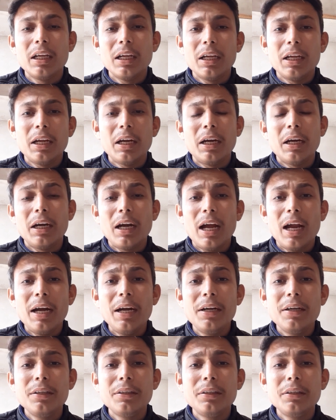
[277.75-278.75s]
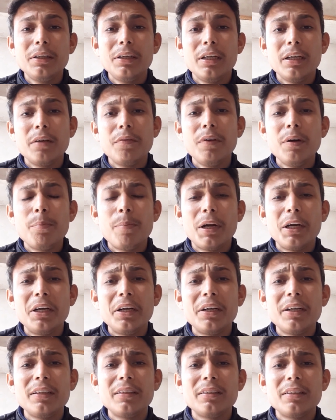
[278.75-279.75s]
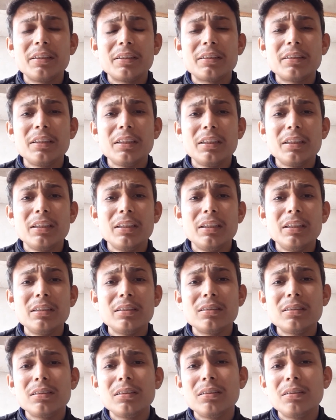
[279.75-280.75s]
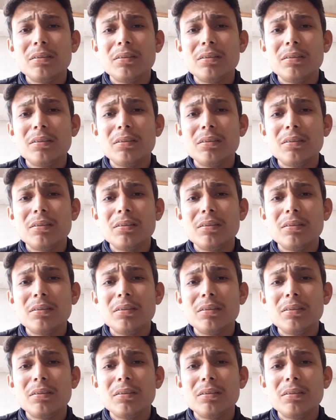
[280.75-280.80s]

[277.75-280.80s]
And liquid penetrant testing is